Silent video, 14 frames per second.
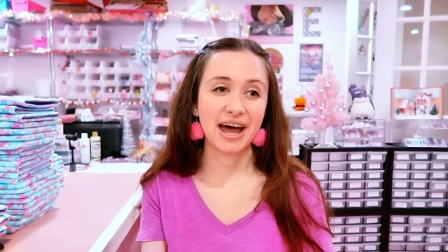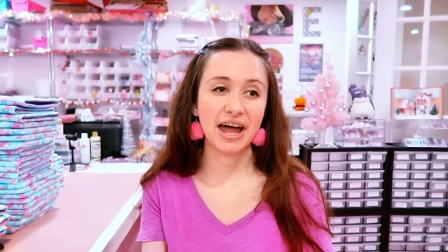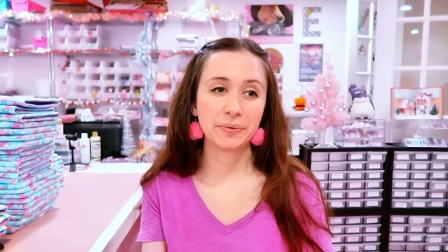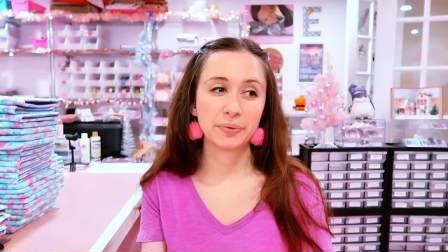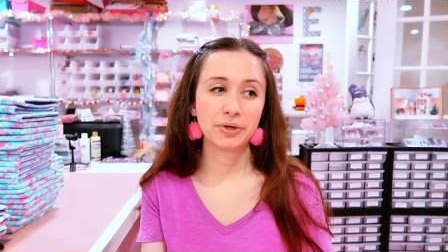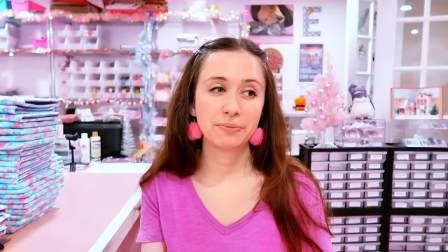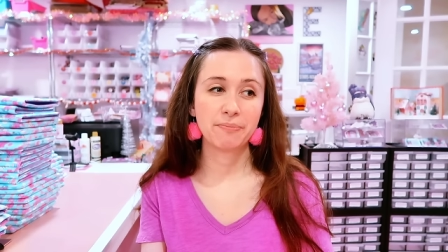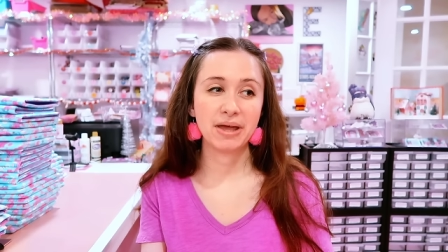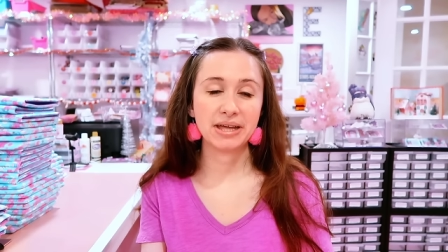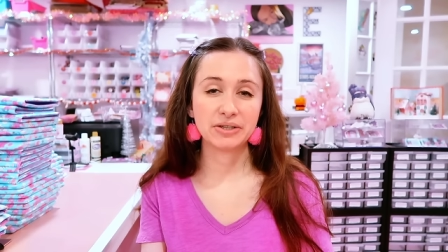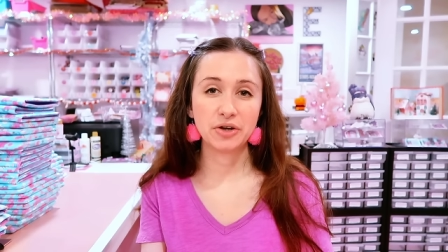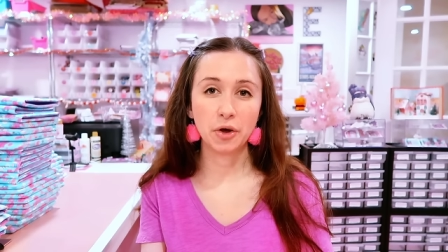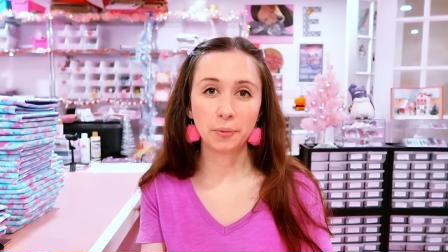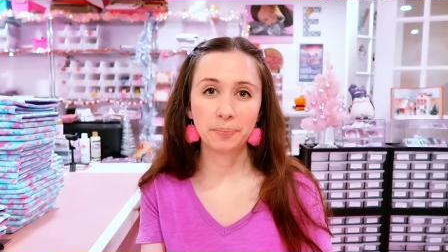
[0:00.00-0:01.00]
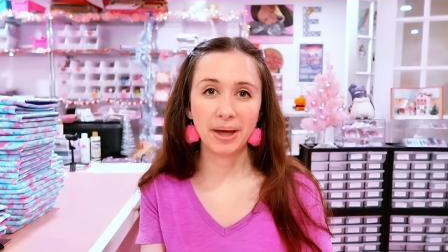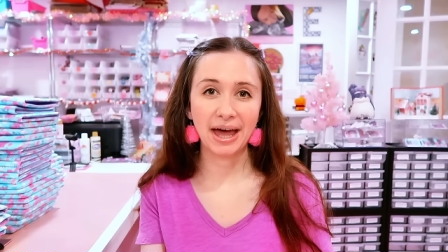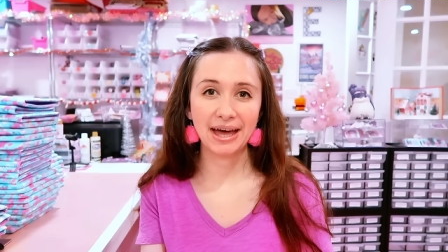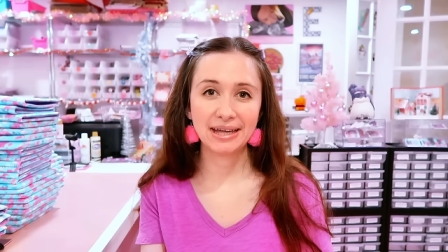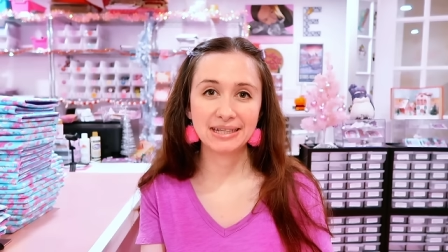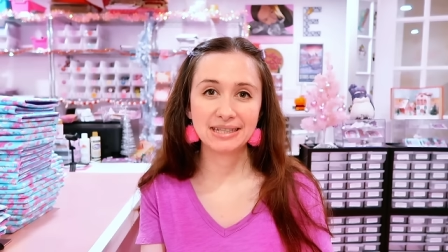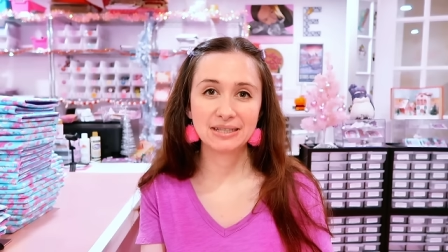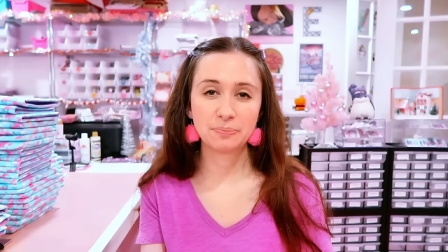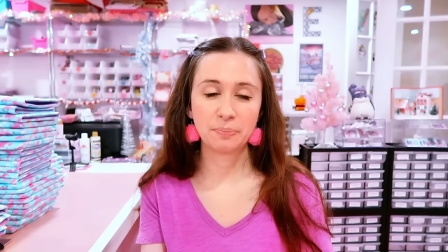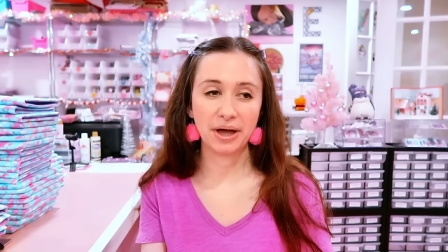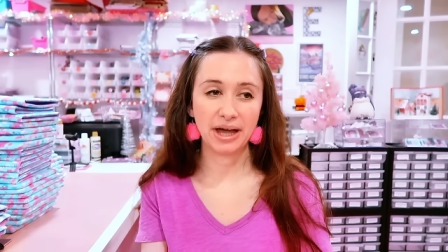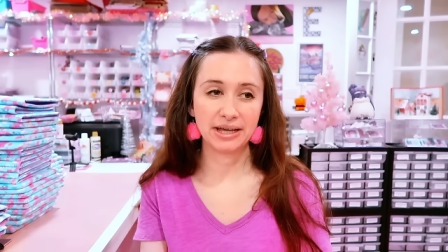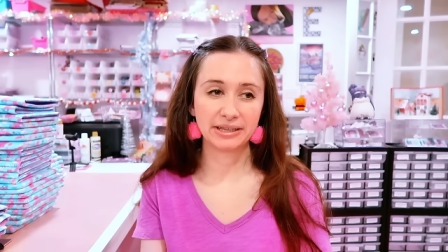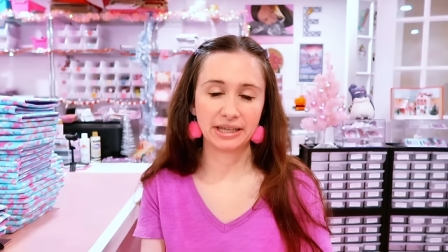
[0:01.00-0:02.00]
I would make notepads
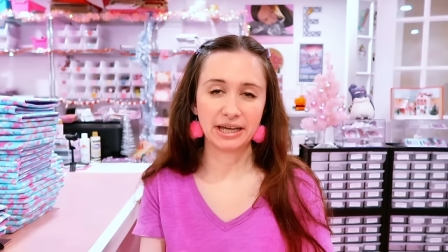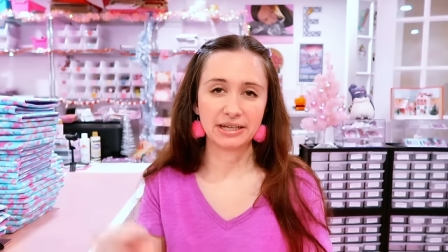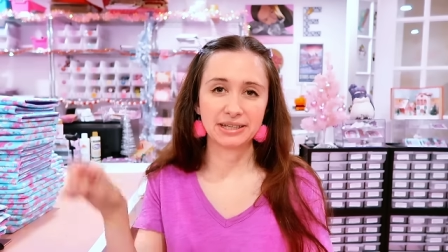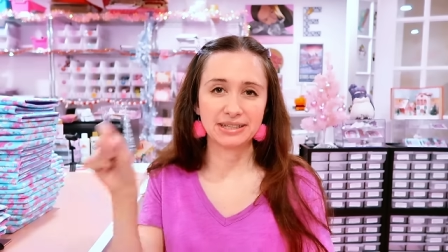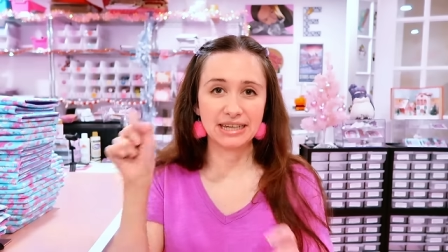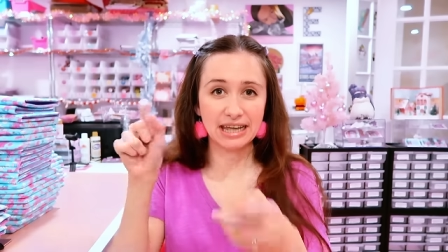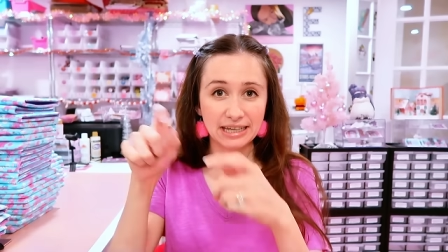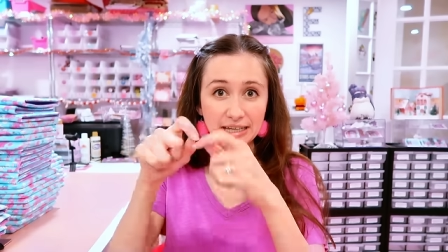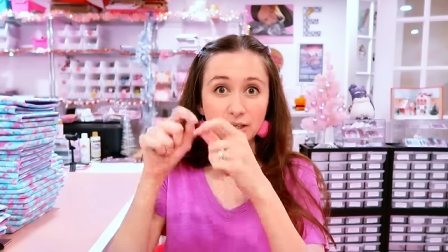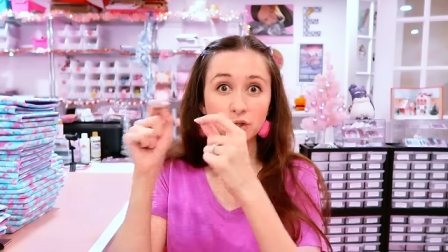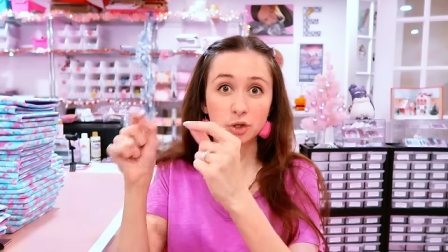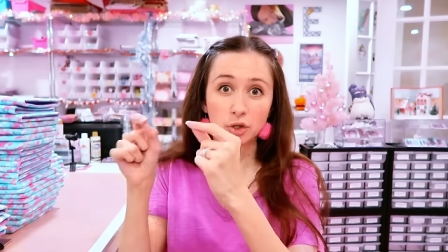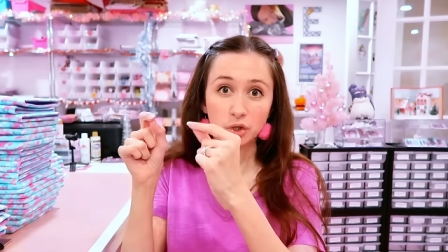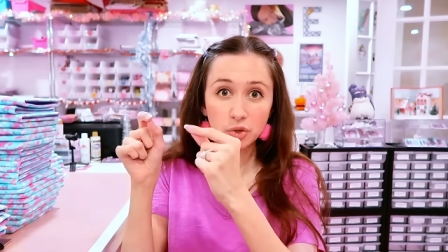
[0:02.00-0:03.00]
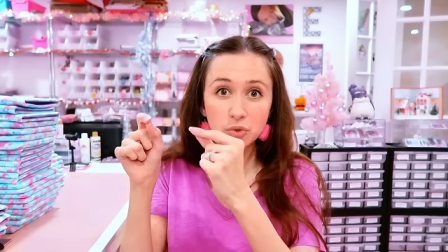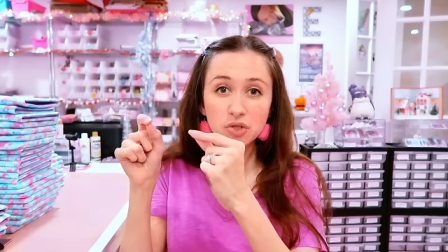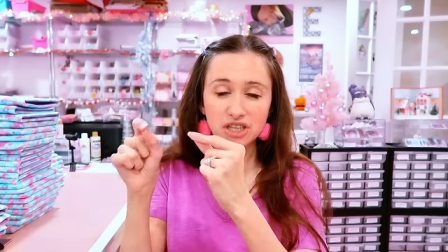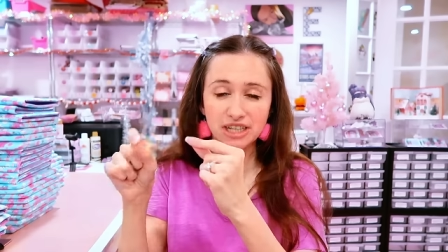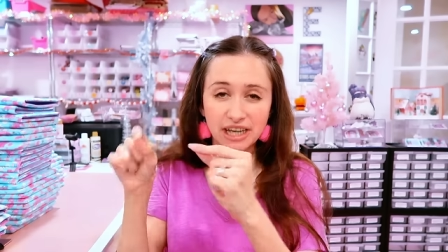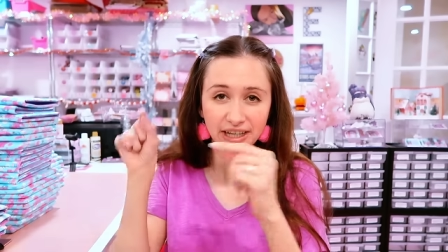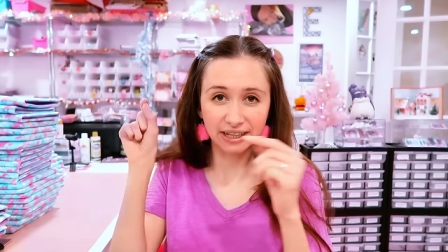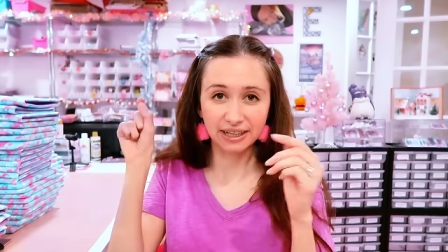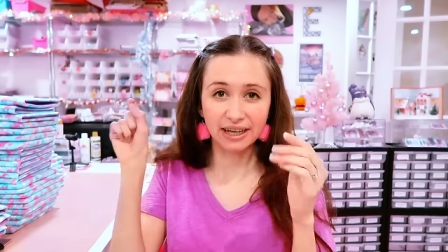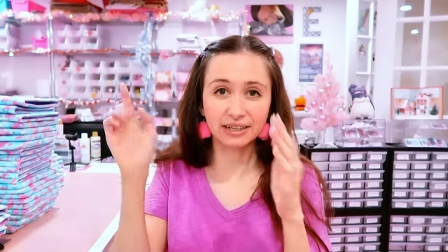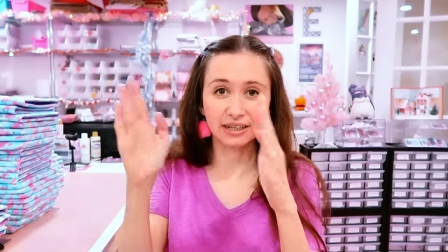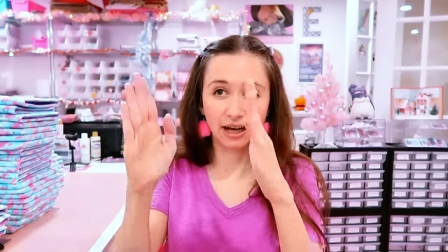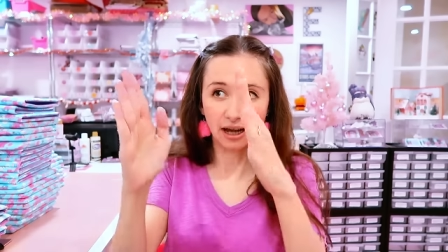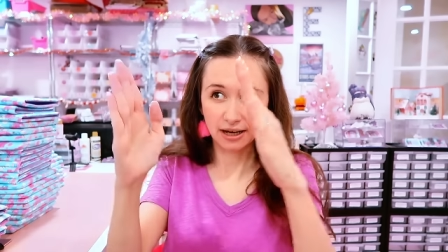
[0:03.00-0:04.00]
by like taking a glue stick
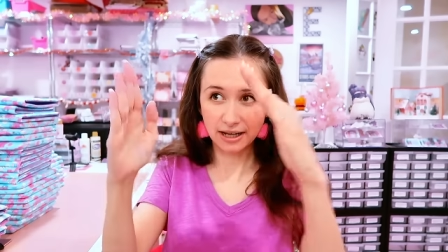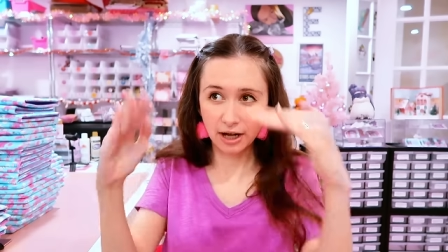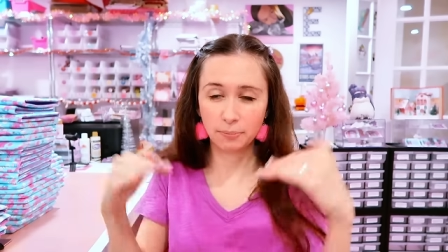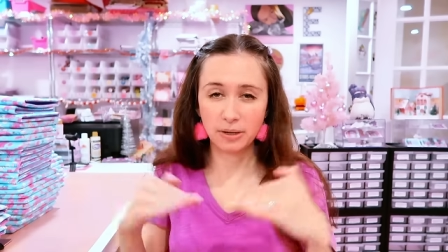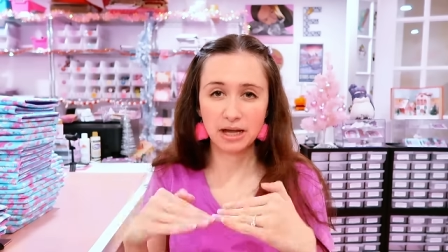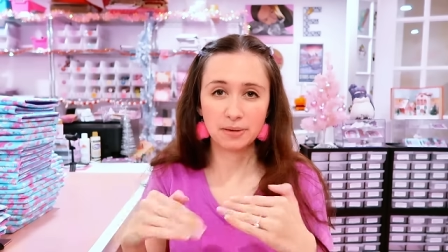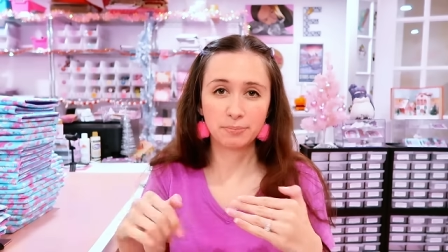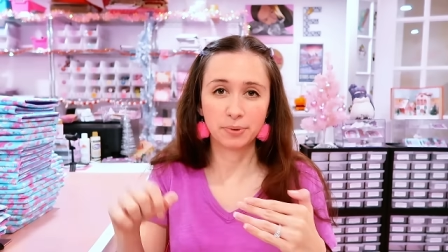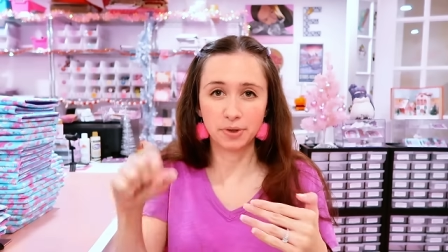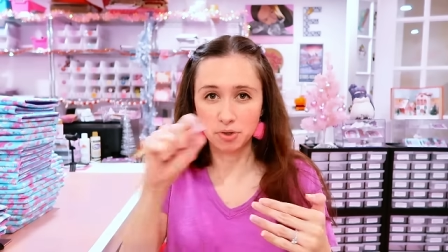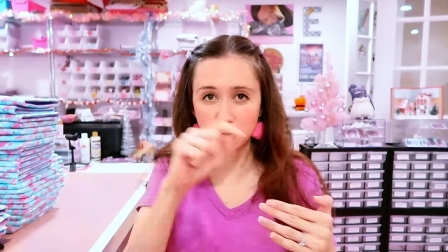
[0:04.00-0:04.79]
and cutting out paper,